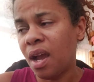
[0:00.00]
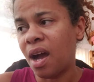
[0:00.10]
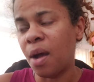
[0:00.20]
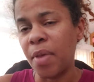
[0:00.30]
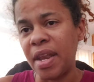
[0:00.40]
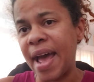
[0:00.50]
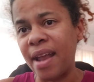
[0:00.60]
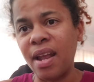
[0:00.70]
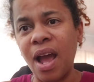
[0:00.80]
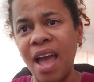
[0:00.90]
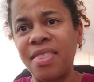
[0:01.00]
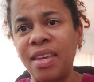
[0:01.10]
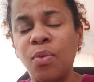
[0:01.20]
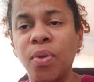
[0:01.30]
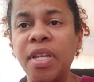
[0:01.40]
And that, I
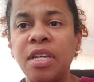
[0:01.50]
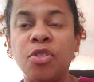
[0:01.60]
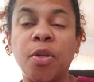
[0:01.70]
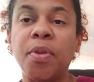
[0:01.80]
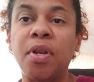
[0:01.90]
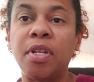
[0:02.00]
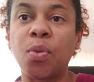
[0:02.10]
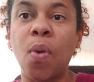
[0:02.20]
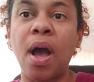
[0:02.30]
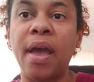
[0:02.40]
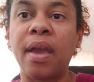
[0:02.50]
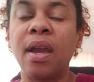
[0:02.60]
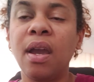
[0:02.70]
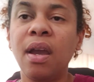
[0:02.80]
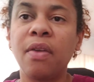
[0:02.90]
think, really contributed to why
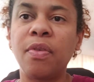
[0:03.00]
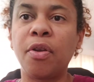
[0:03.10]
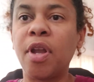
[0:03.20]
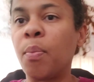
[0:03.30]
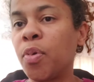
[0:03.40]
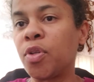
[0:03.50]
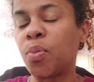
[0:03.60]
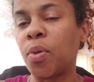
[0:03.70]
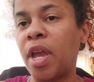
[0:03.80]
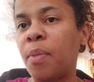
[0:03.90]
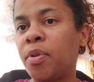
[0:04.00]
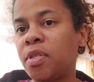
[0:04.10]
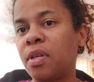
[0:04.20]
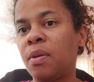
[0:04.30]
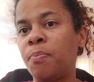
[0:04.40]
their numbers were able
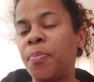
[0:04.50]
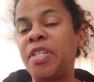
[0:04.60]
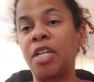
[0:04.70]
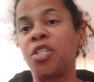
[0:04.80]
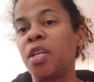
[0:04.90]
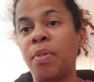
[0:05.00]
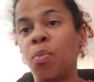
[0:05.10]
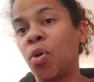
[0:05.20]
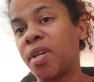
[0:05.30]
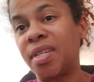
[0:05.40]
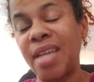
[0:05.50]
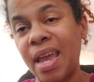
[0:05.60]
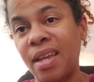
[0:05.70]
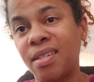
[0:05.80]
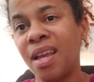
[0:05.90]
to potentially be more
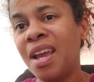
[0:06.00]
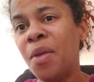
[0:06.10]
contained,